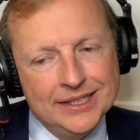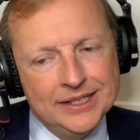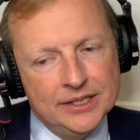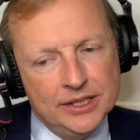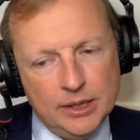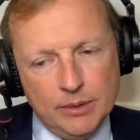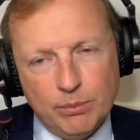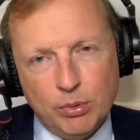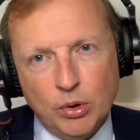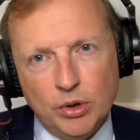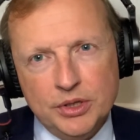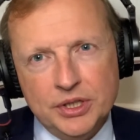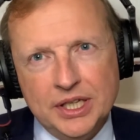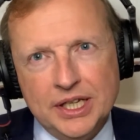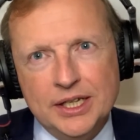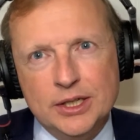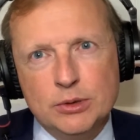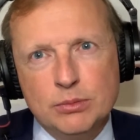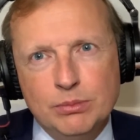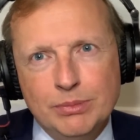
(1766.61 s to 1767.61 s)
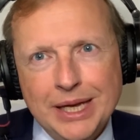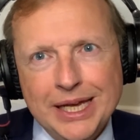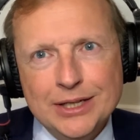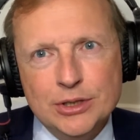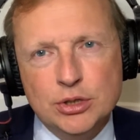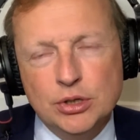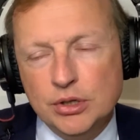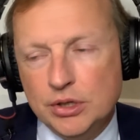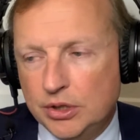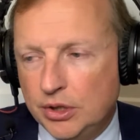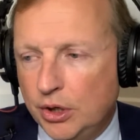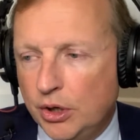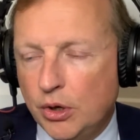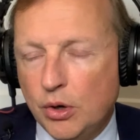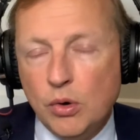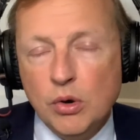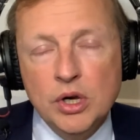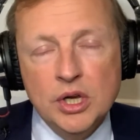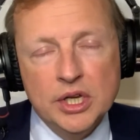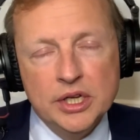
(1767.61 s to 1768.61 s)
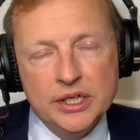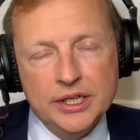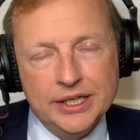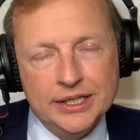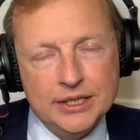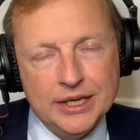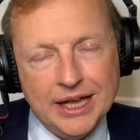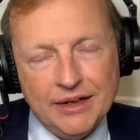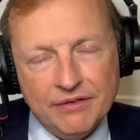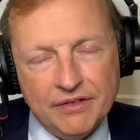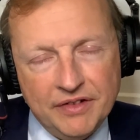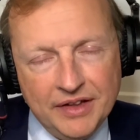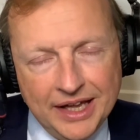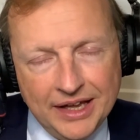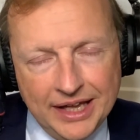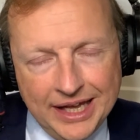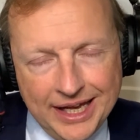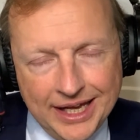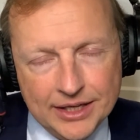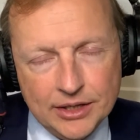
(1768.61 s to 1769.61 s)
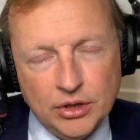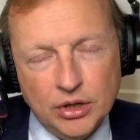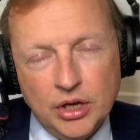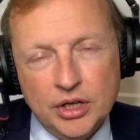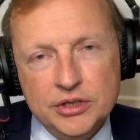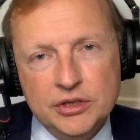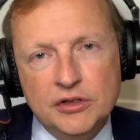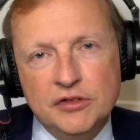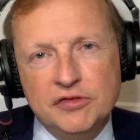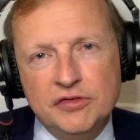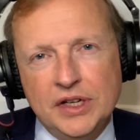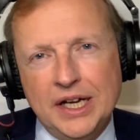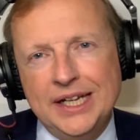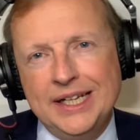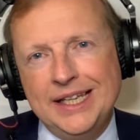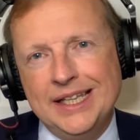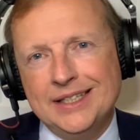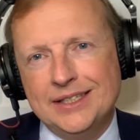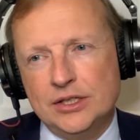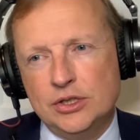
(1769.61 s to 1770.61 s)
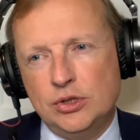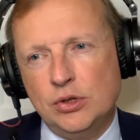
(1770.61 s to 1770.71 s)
The important thing is make sure you know and you have a handle on your finances.